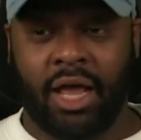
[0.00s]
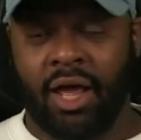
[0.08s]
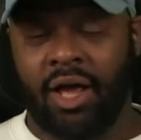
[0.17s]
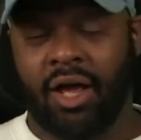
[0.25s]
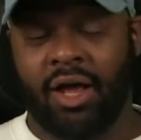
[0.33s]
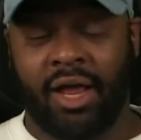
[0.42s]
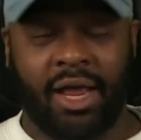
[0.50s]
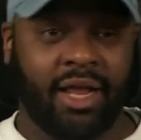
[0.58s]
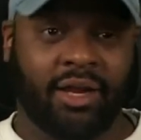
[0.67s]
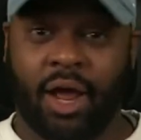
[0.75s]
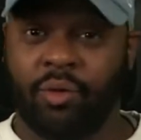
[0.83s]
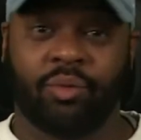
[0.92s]

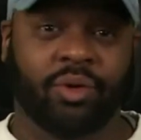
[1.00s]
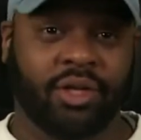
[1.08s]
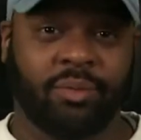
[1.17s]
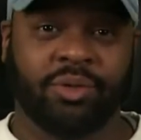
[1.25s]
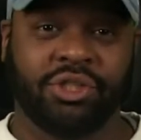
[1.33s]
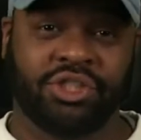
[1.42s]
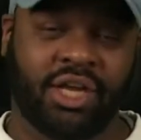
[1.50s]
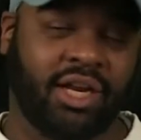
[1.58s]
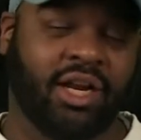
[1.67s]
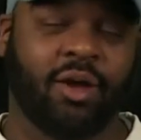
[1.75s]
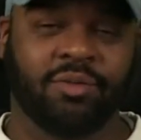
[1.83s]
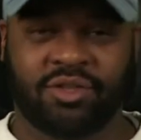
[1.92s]
and I would really appreciate it.
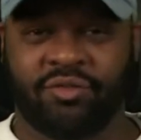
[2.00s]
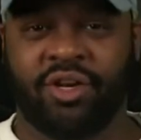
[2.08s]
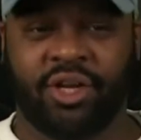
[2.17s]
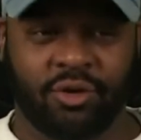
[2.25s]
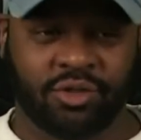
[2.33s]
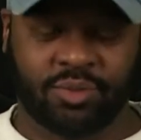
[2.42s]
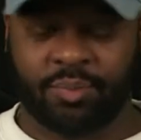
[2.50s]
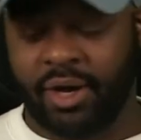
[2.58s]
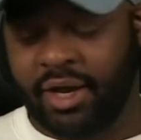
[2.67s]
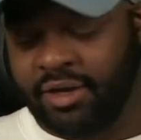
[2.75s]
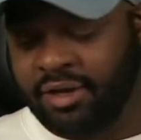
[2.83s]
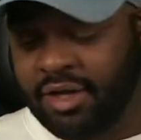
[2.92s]
It helps the video
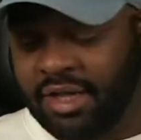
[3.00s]
spread.